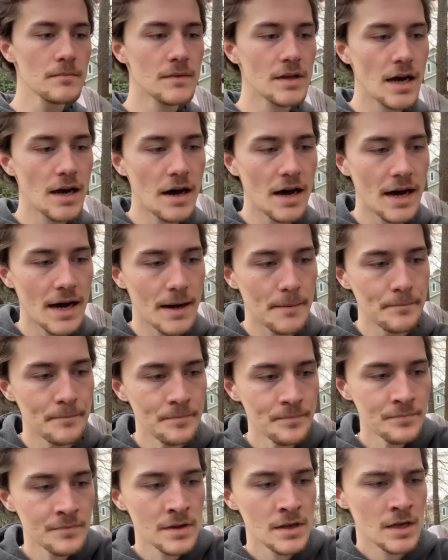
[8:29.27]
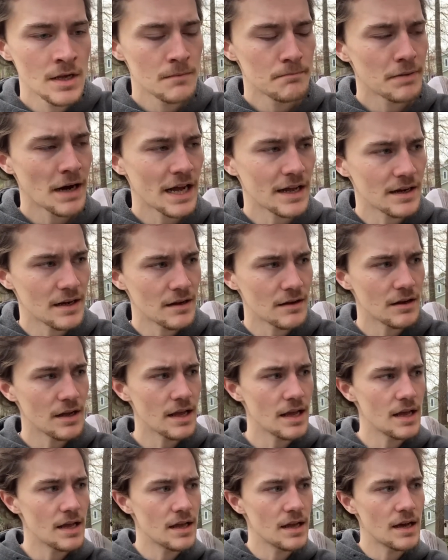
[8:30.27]
But
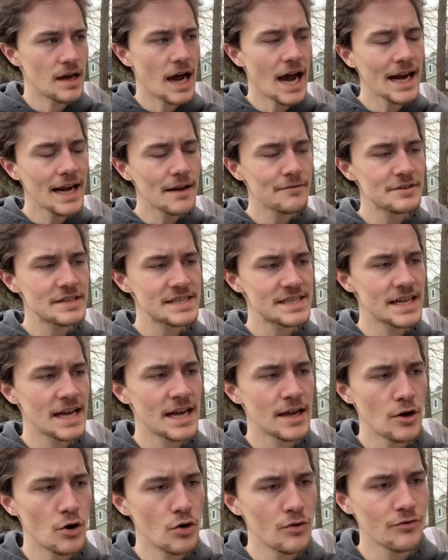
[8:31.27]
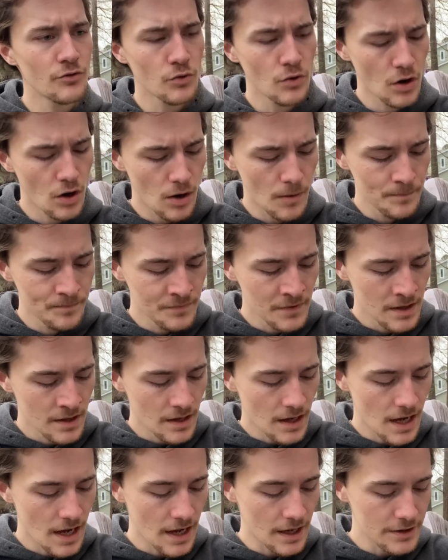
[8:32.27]
I'd have to say overall,
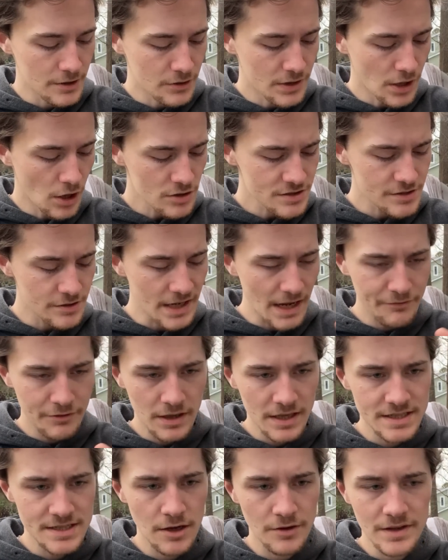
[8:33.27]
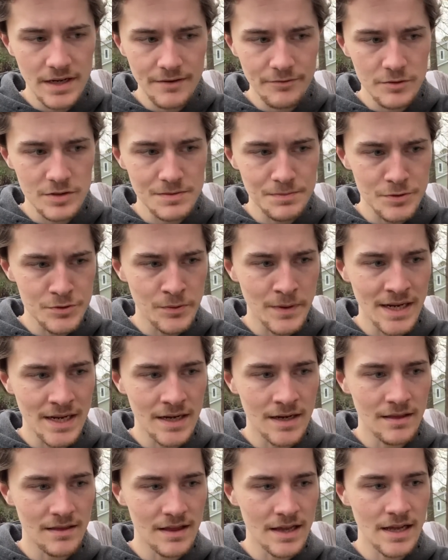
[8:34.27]
you can also definitely tell the difference
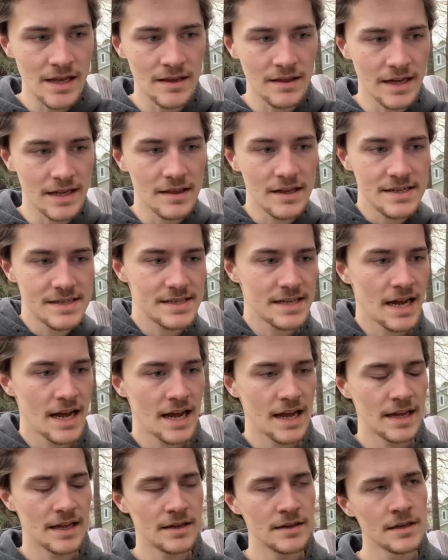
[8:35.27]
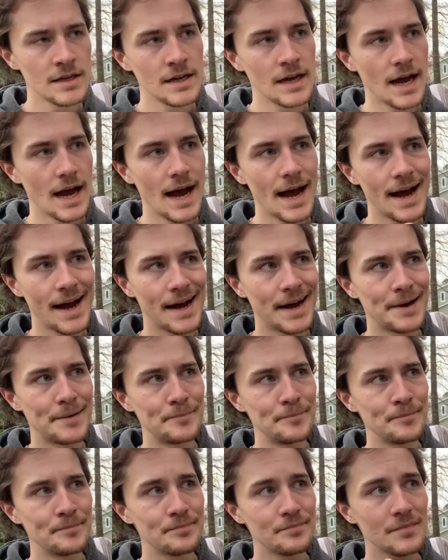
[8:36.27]
between the, like, let's say,
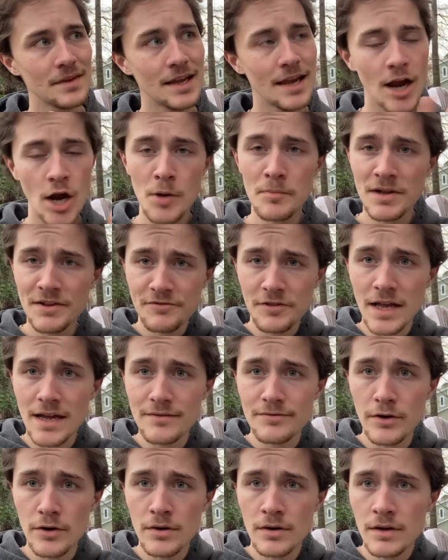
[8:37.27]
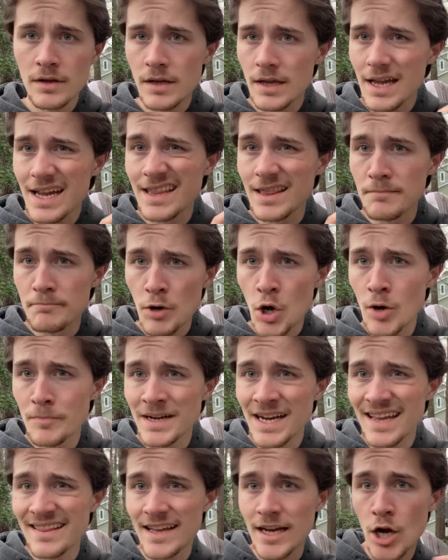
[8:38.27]
caramel flavor in the
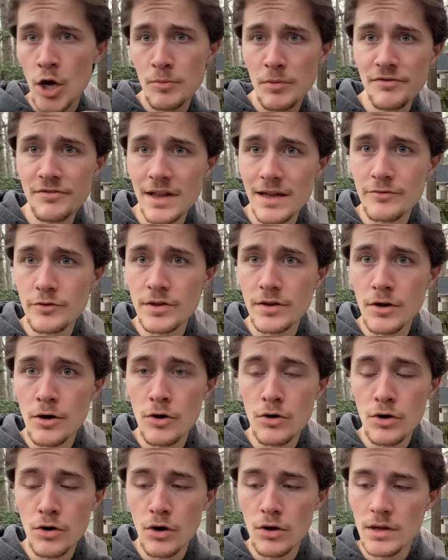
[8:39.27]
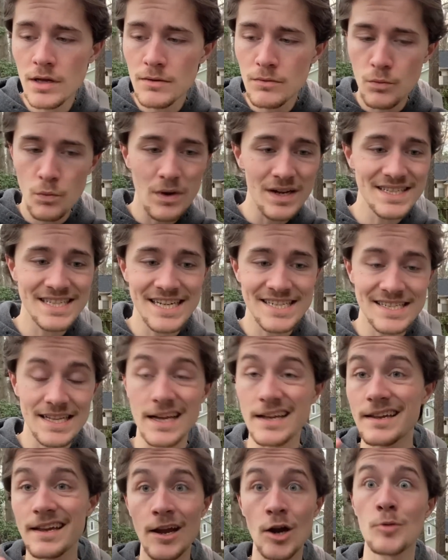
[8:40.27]
bourbon and the caramel flavor in the Coca-Cola. One tastes
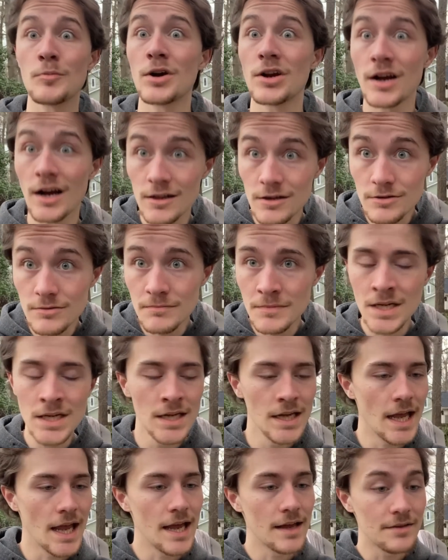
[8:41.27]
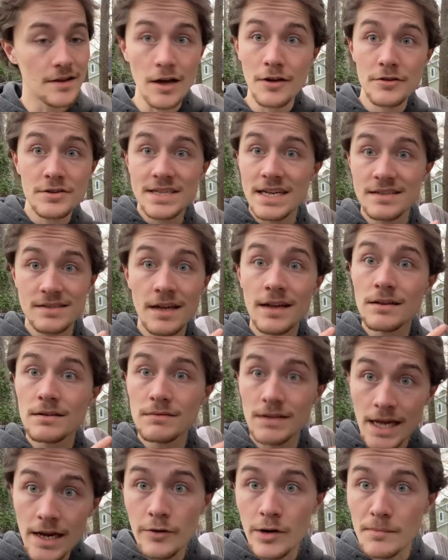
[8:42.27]
like caramel color, and the other tastes like
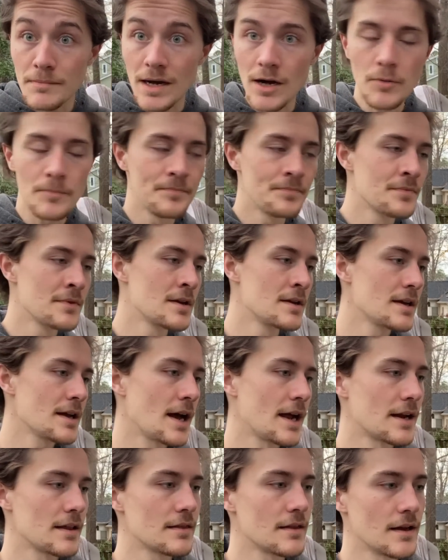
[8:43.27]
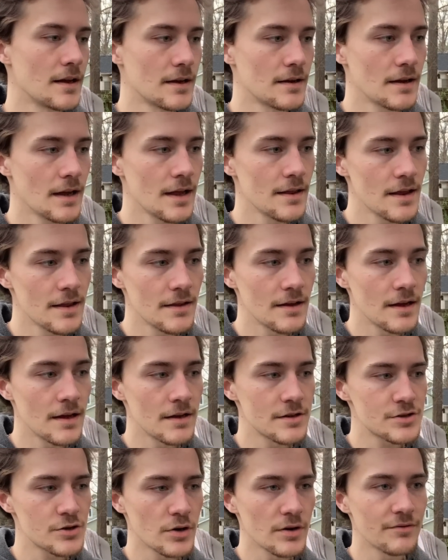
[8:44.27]
caramel kind of thing. And then the
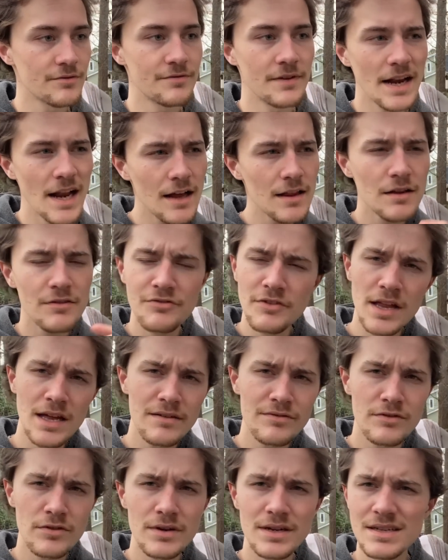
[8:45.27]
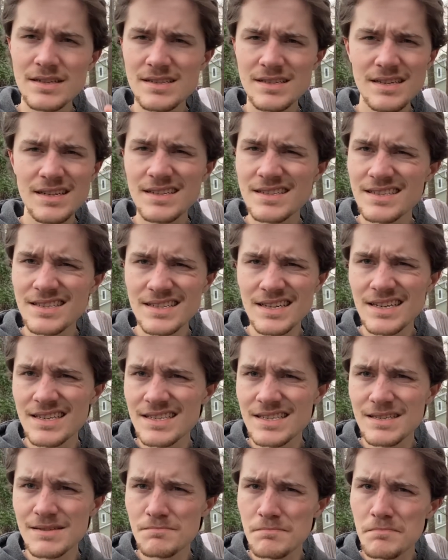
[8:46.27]
sort of vanilla flavor,
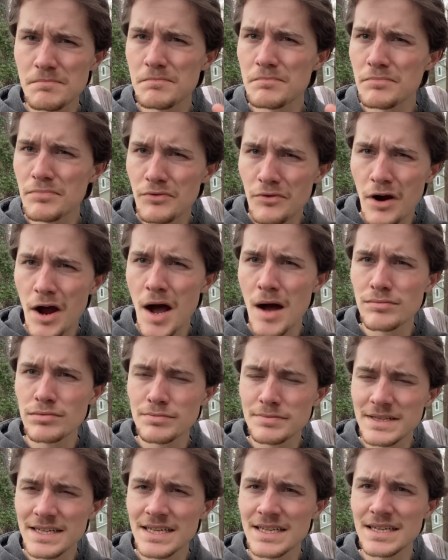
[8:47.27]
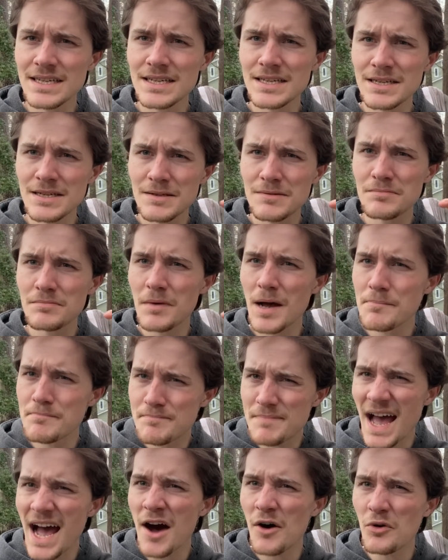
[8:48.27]
it's probably
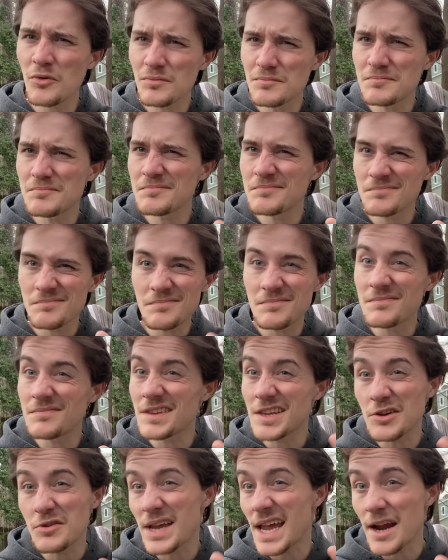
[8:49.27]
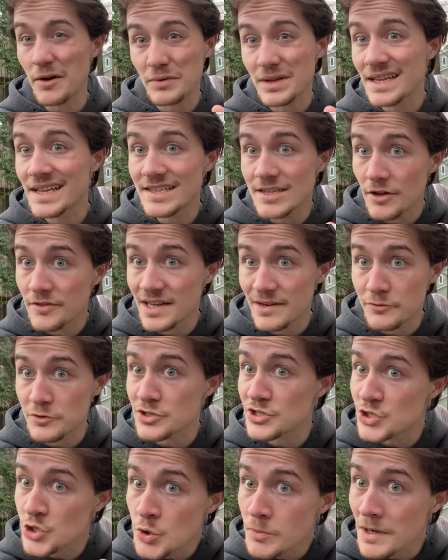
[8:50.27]
about, you can't really tell the
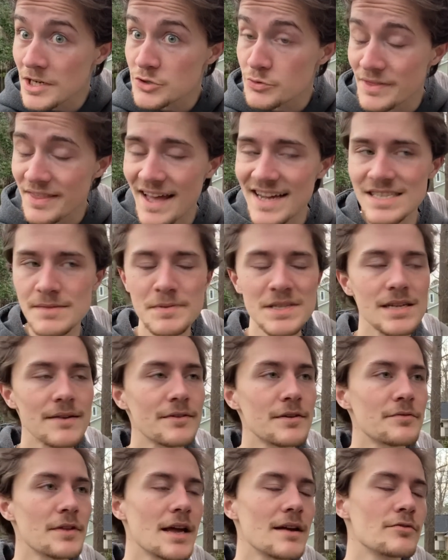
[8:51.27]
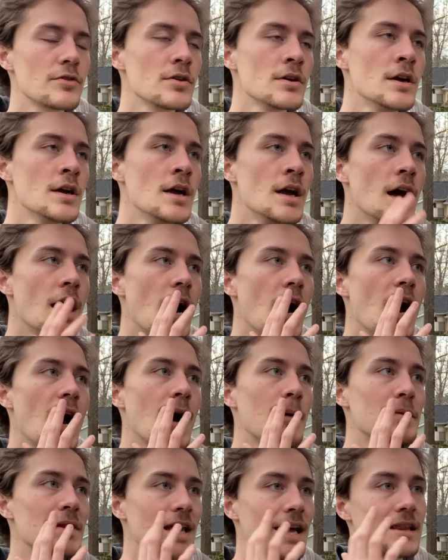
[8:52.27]
difference too much with that specific flavor.
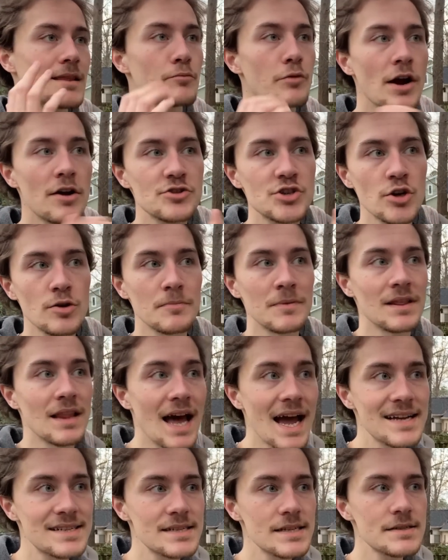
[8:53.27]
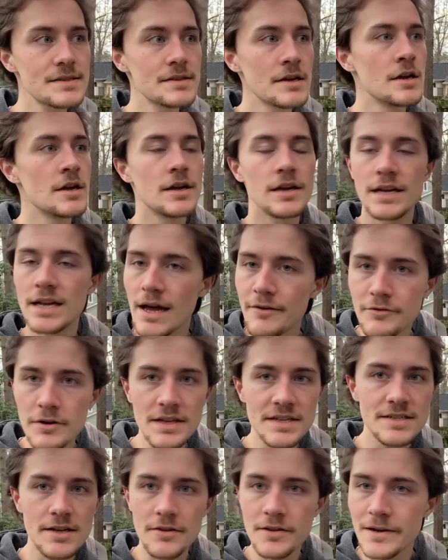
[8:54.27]
But like the brown sugar molasses, you can definitely
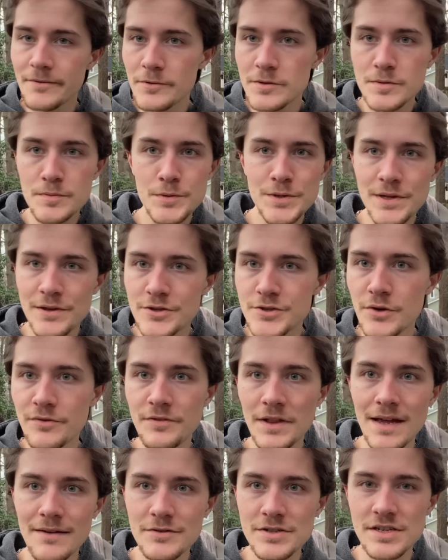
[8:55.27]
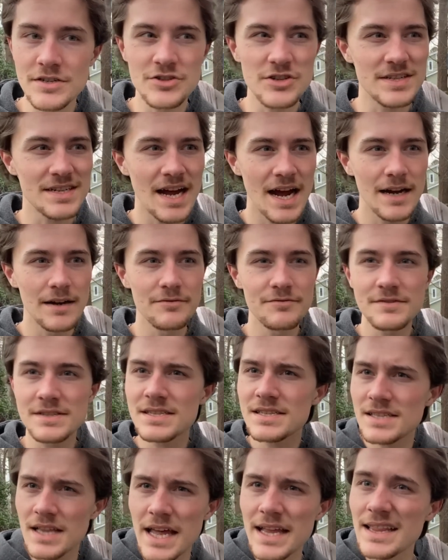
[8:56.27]
tell the difference between the two flavors. It's just kind of
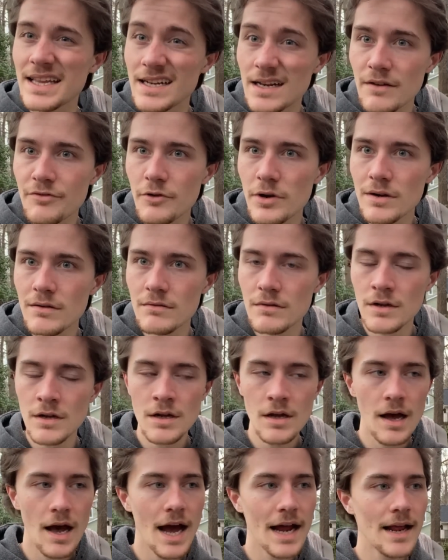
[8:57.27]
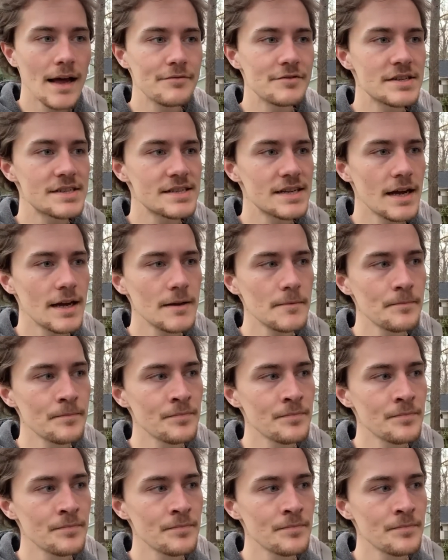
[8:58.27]
slightly different, I'd have to say.